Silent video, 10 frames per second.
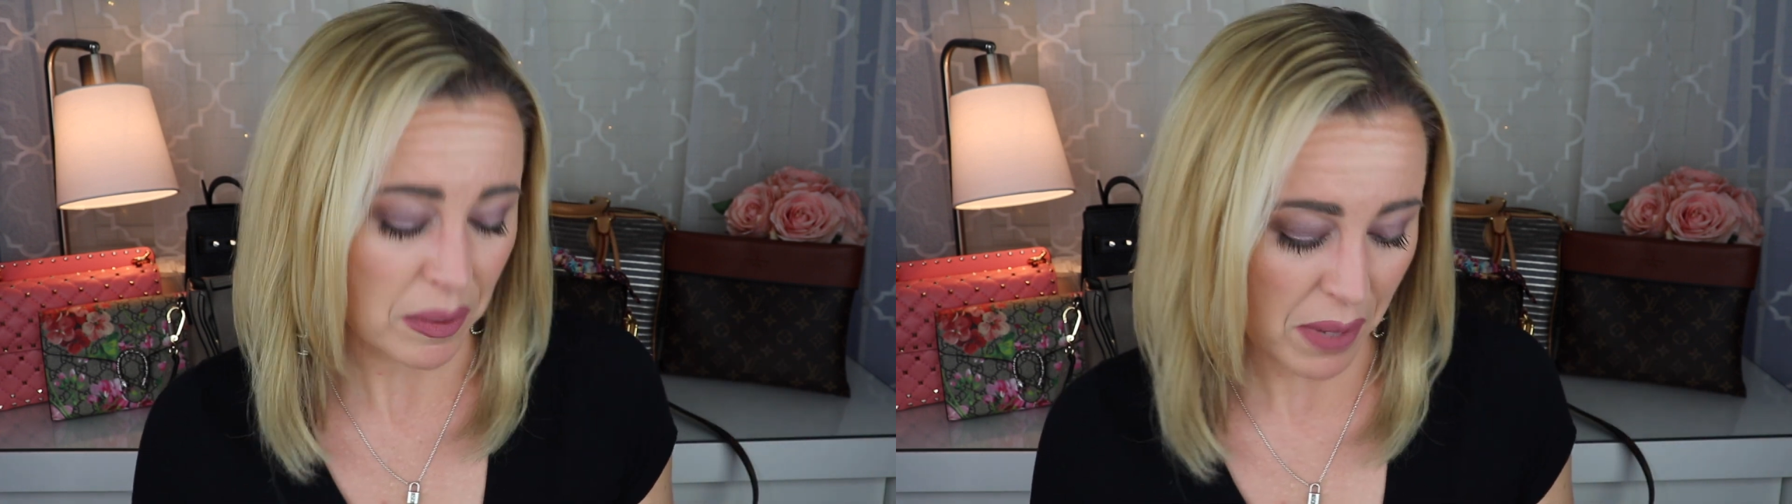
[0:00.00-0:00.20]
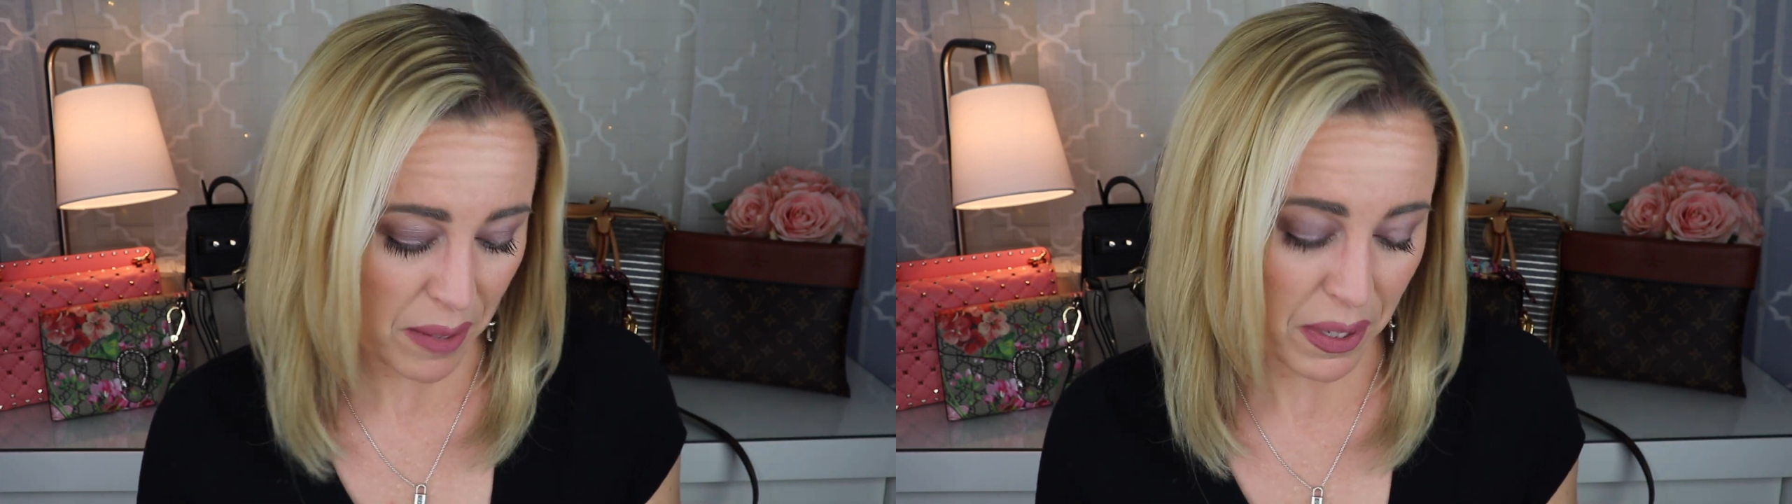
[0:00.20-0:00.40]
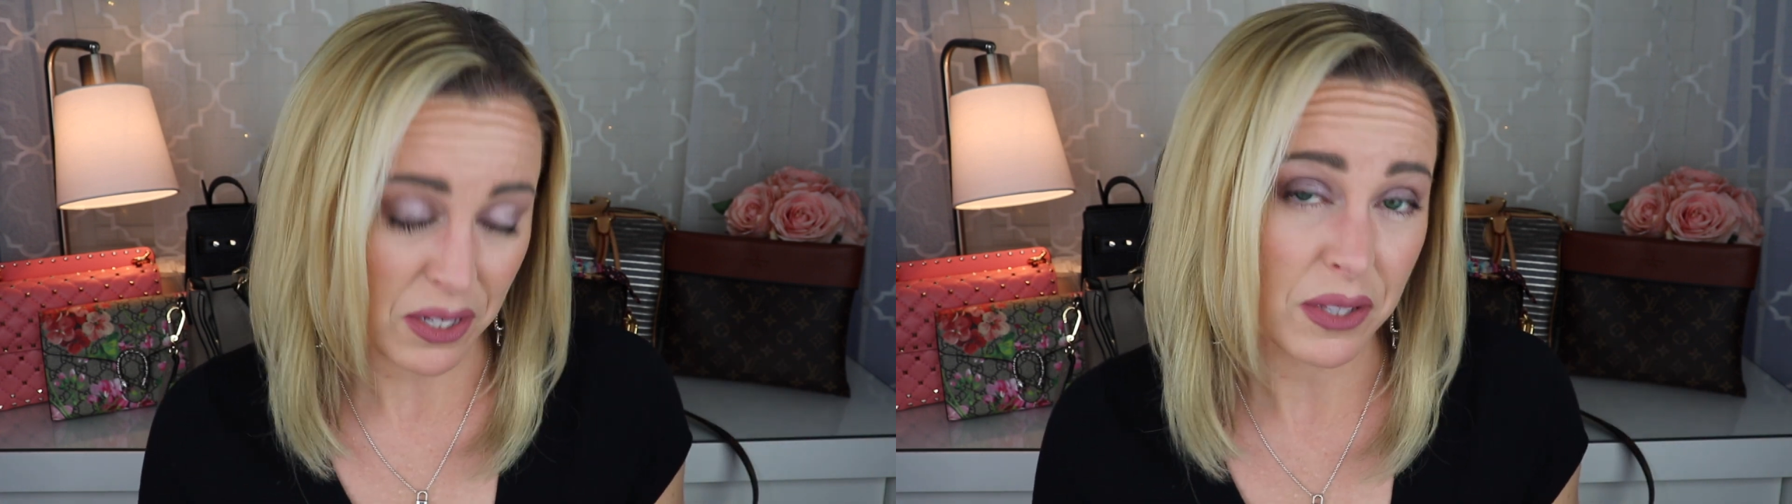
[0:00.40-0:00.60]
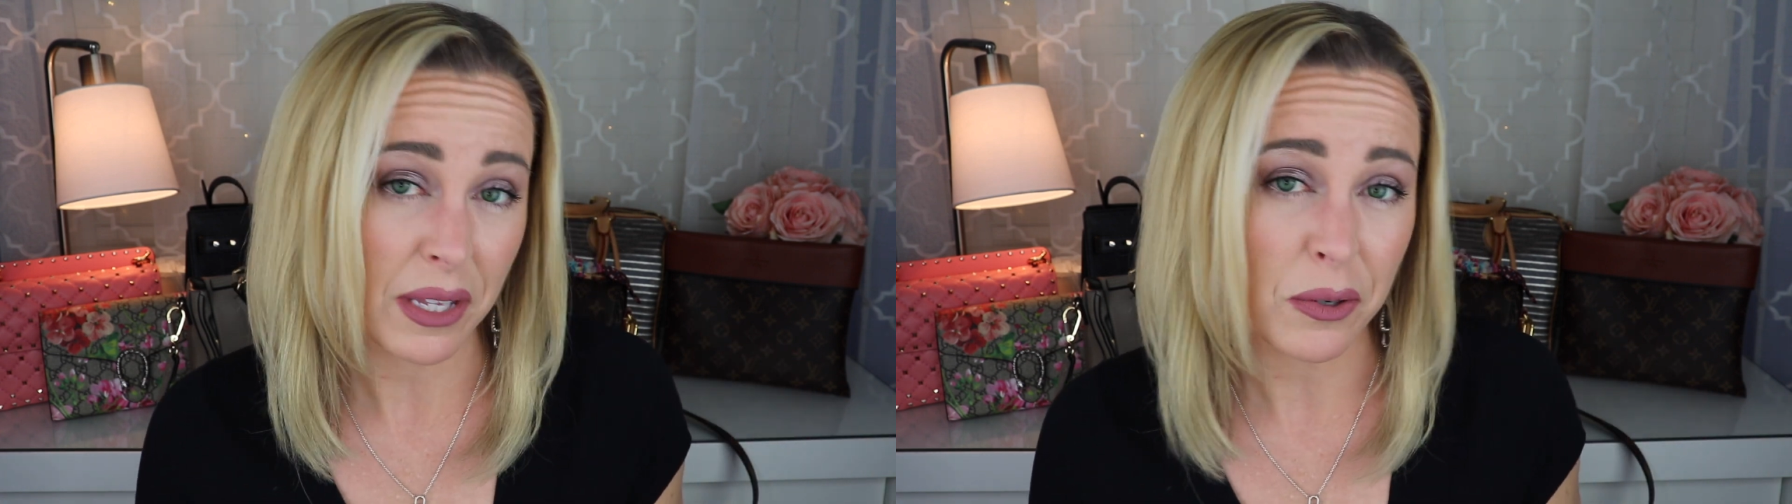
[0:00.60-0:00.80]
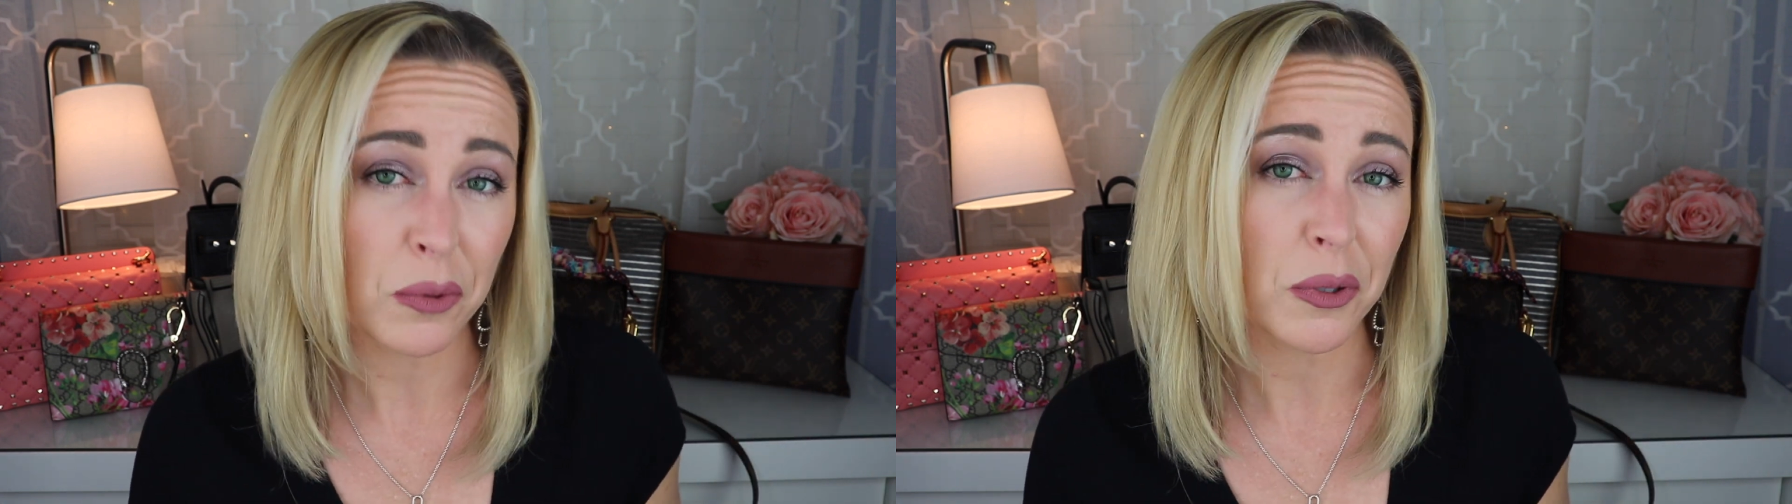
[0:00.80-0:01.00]
in my opinion,
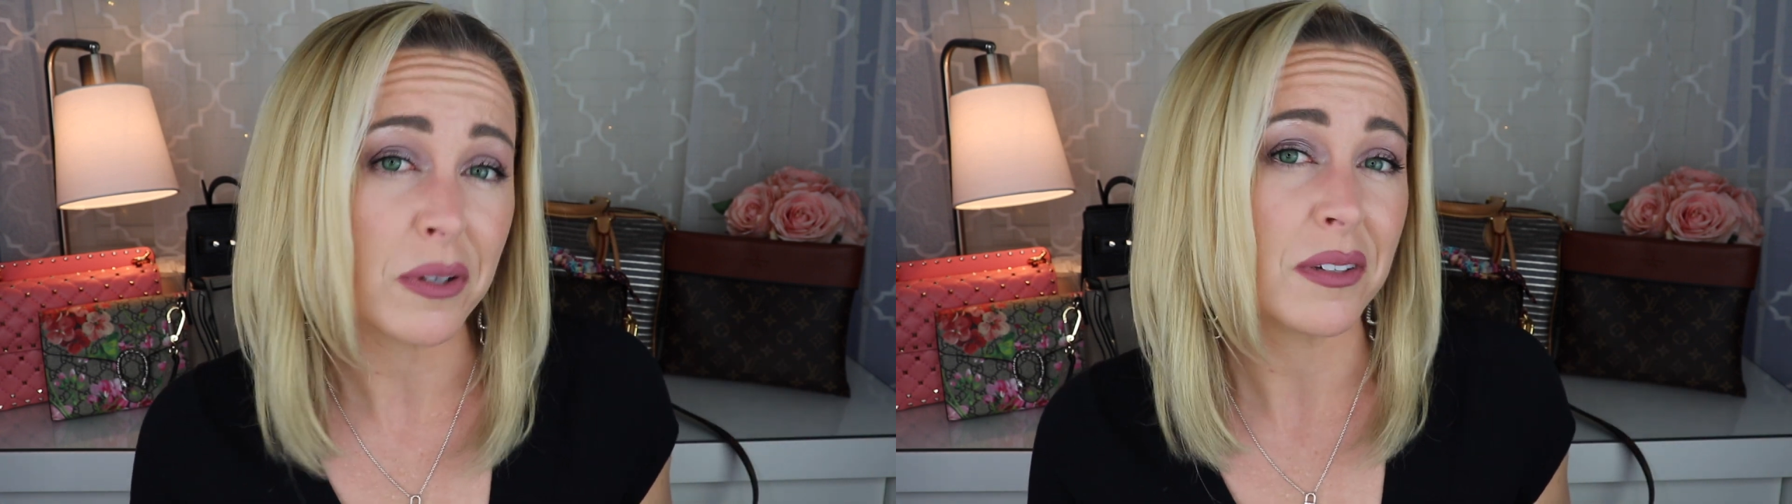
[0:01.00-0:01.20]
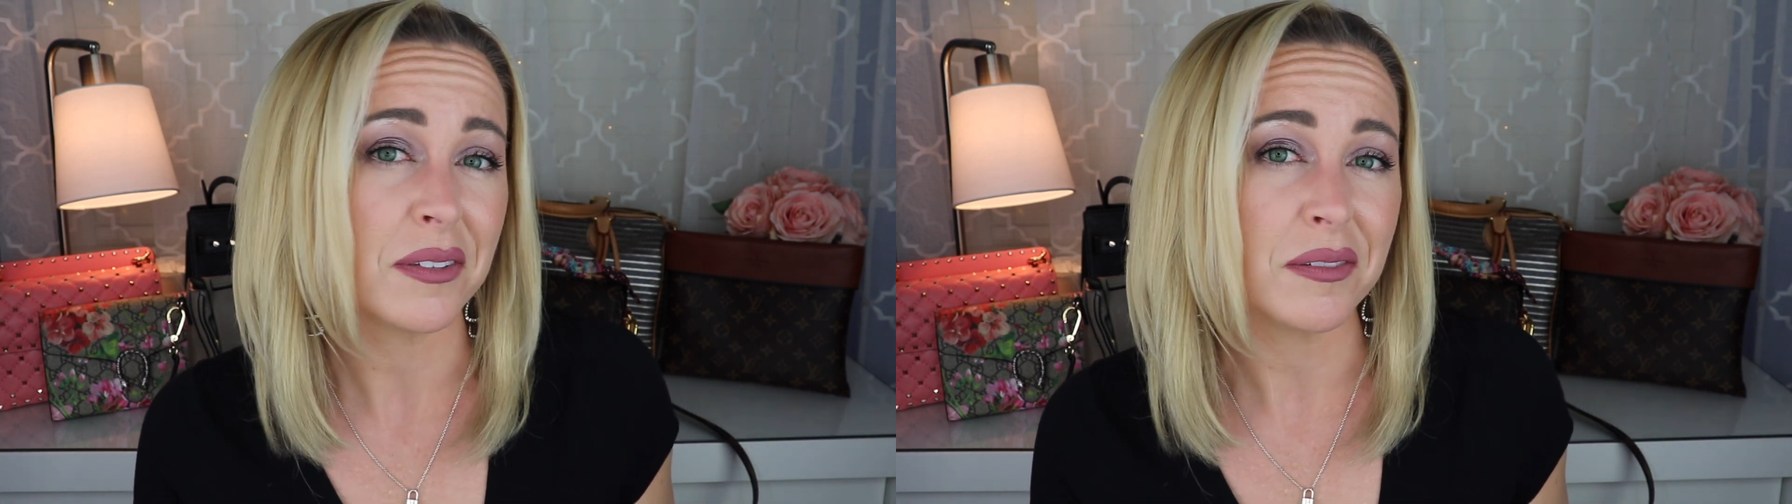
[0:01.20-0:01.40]
they don't look